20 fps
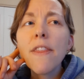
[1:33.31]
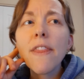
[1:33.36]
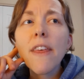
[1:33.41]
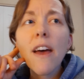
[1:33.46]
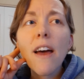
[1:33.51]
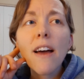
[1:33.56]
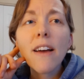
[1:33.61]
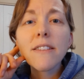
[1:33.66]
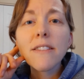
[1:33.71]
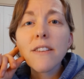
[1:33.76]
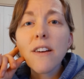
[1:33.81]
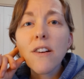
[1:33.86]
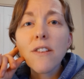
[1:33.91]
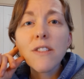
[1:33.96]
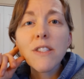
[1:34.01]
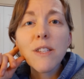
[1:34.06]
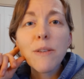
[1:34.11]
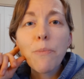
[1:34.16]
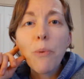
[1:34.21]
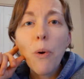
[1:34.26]
that
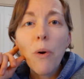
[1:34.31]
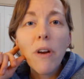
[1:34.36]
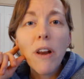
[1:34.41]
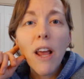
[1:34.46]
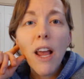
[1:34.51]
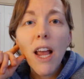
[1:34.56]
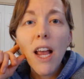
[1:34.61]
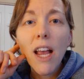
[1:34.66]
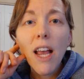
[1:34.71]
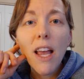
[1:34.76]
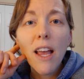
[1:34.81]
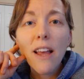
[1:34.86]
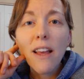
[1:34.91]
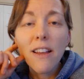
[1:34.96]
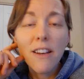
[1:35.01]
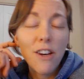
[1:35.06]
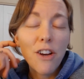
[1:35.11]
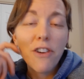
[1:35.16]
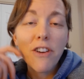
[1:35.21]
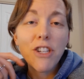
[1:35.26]
are supporting
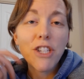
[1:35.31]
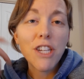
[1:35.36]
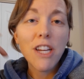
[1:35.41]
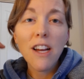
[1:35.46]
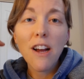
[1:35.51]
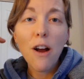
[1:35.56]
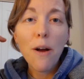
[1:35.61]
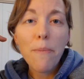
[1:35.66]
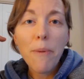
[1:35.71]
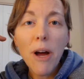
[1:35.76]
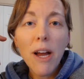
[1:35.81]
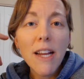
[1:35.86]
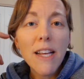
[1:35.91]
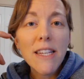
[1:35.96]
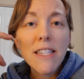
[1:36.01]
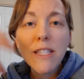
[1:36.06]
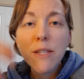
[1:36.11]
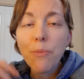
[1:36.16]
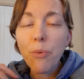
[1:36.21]
and nourishing our bodies,